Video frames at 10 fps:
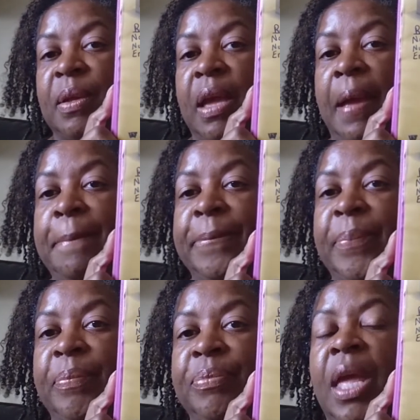Okay?
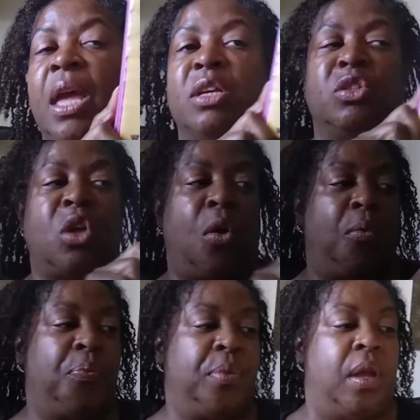
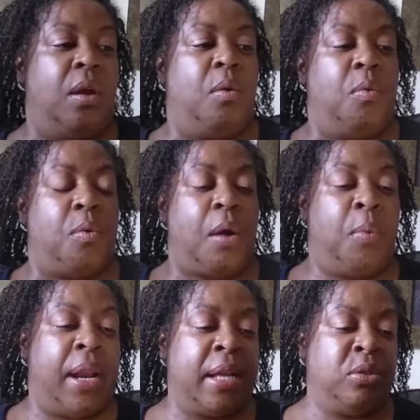So,
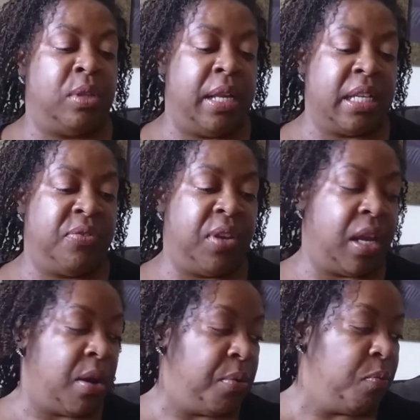when I do the next
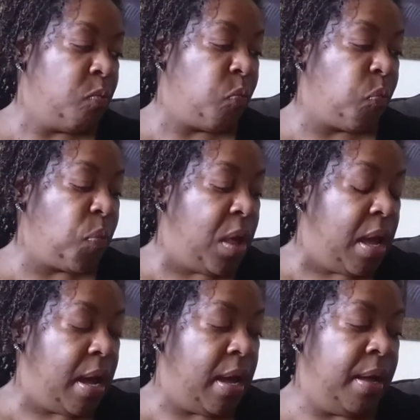video,
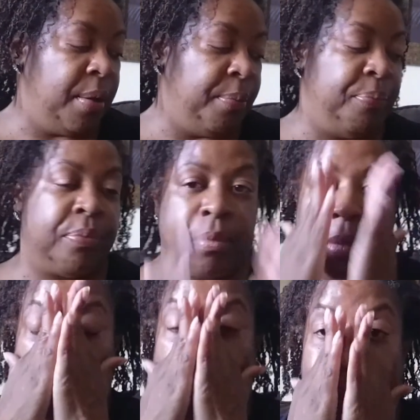
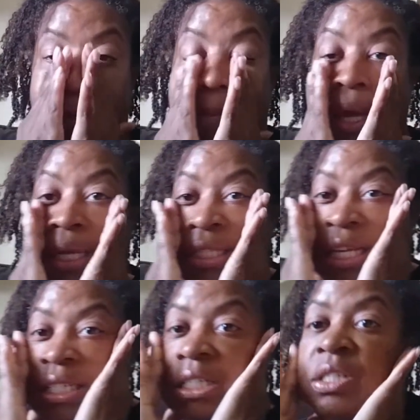my
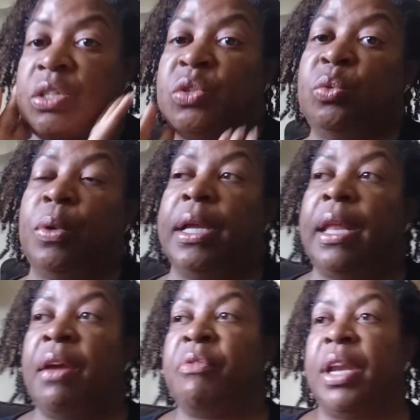intent is to do one
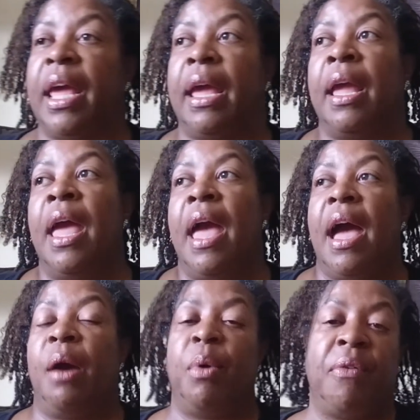every day.
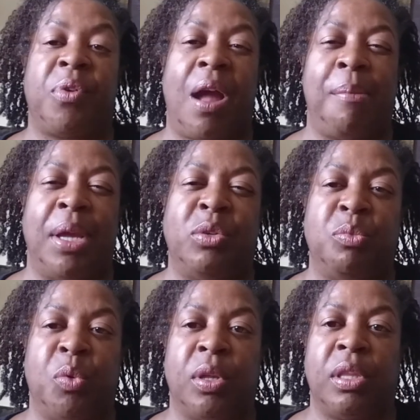However, I may do
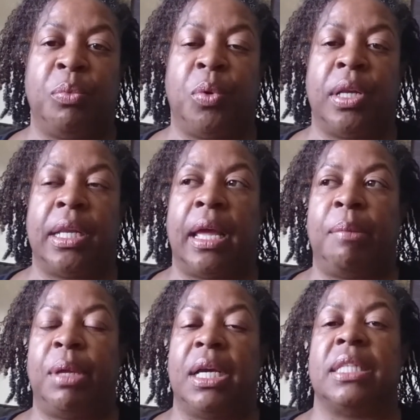more than one a day
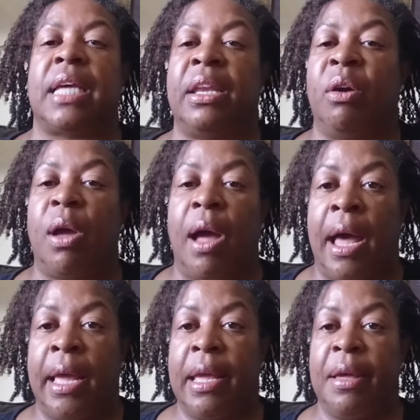because I know how
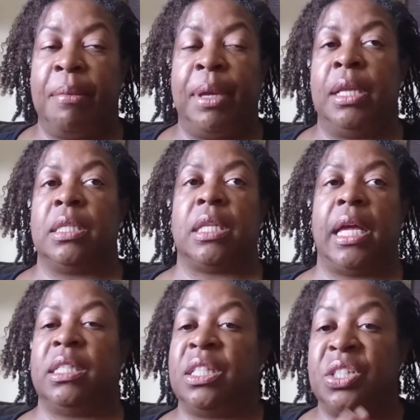I am, and it's
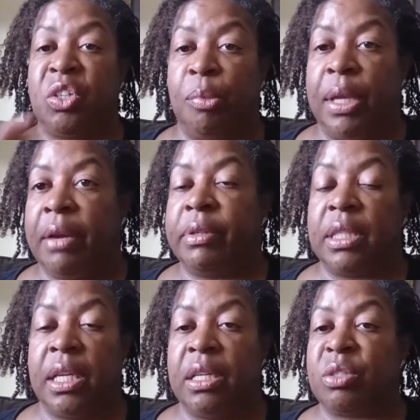like, just show me
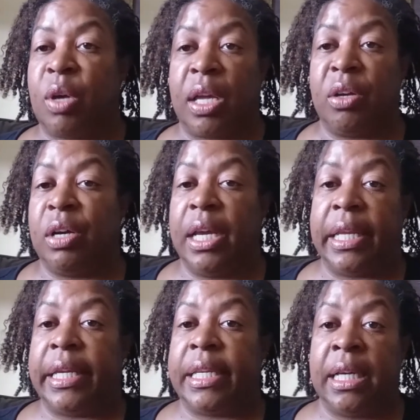everything so I can go ahead
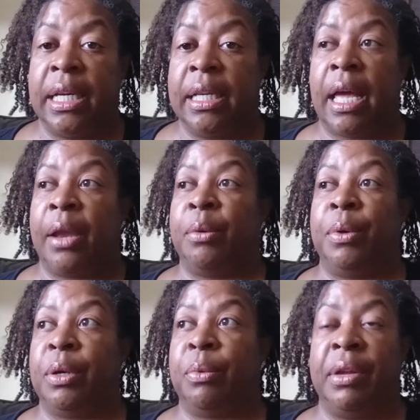and get done. I don't
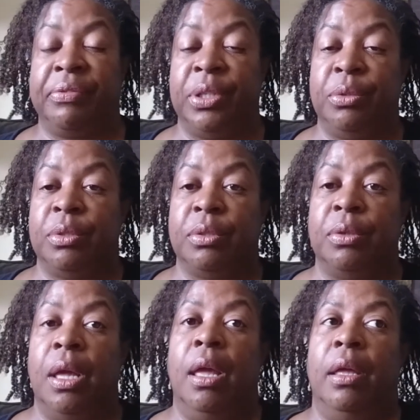want to wait for you
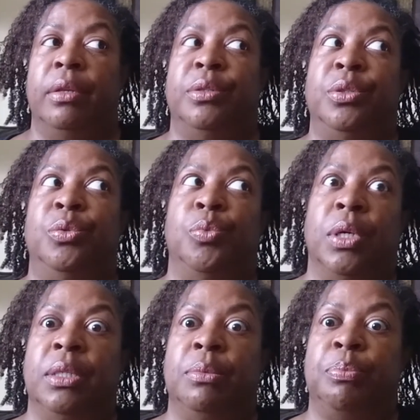to do
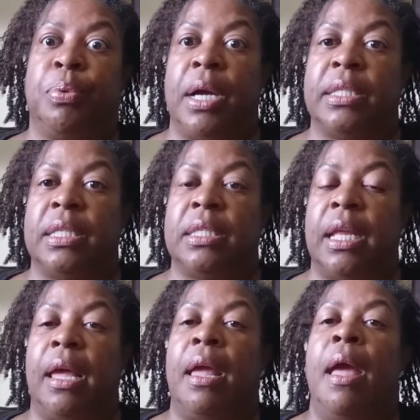one process a
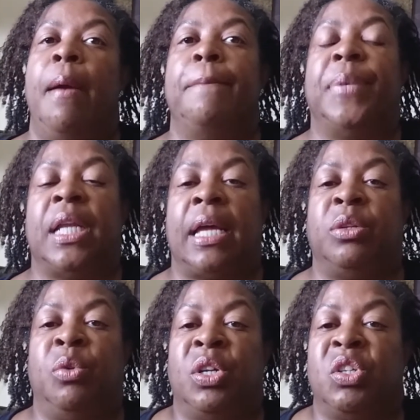day, but I
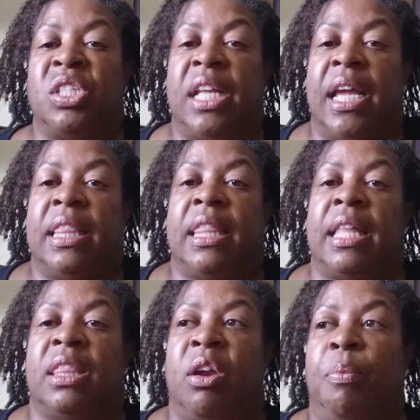do understand
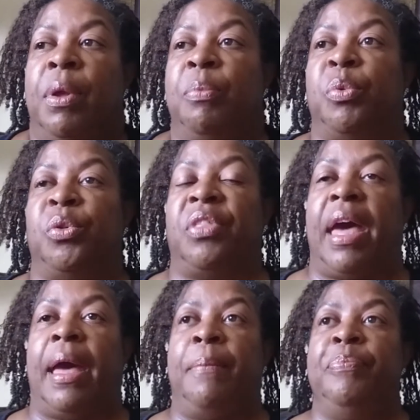that there are people
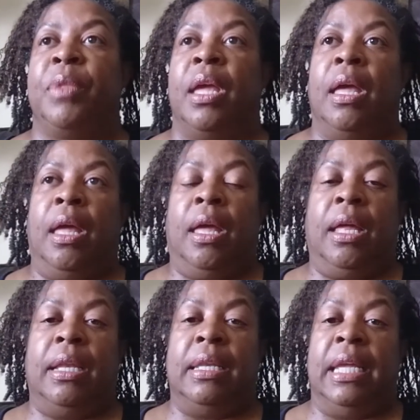that
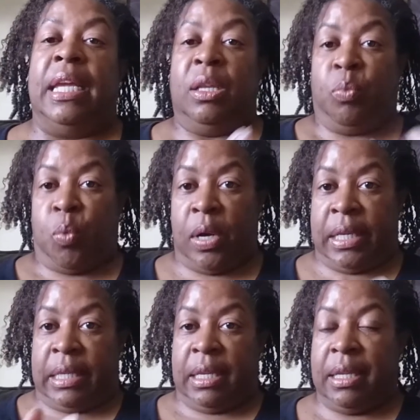need
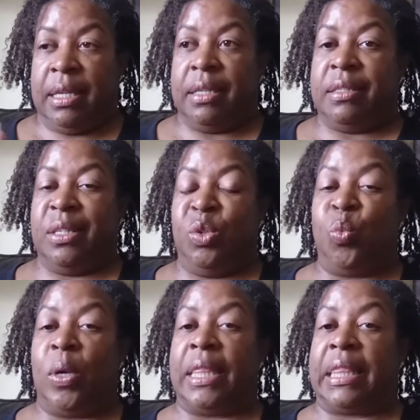to do
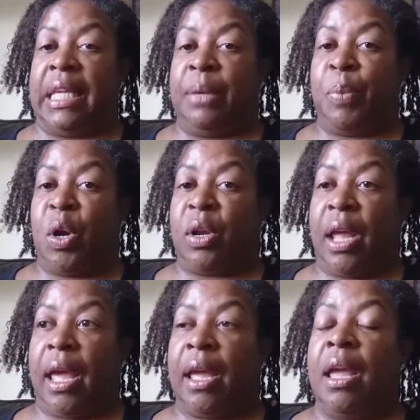one thing per
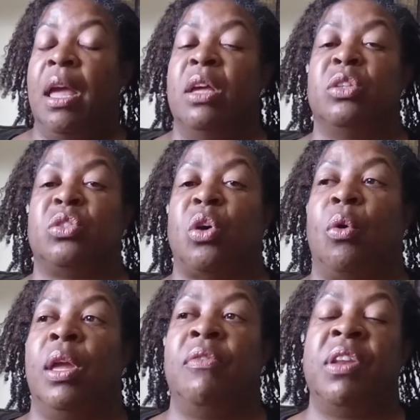day.
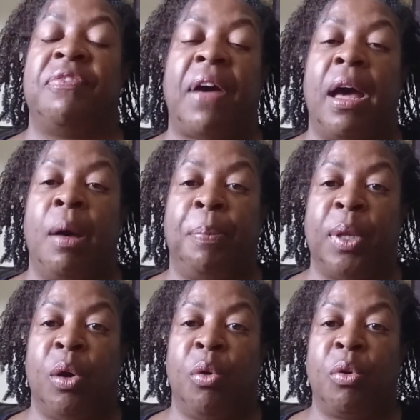So even if I
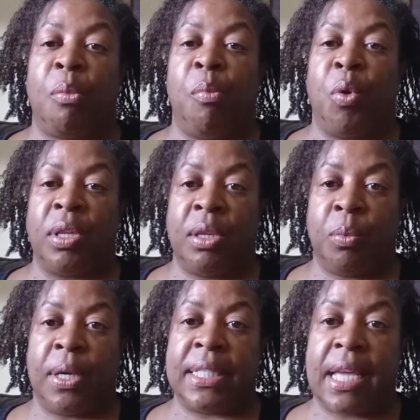upload more than
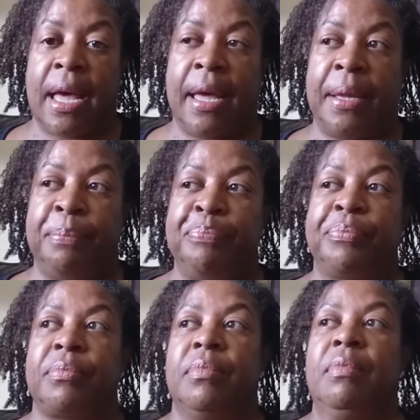one time,
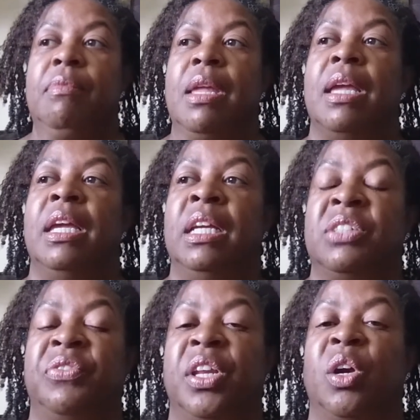
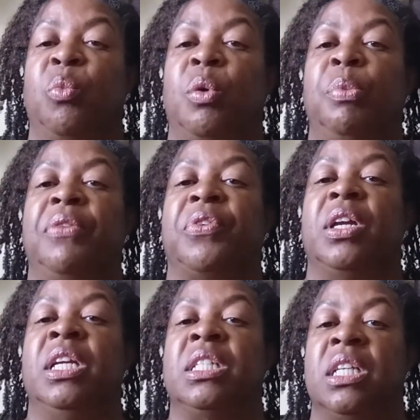each video will be for
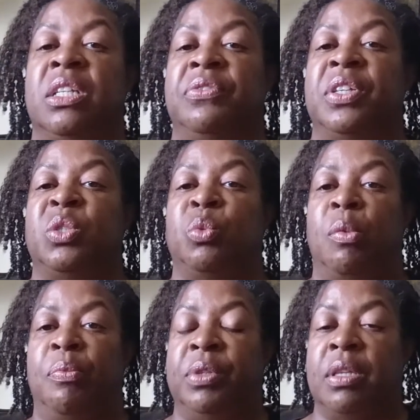each individual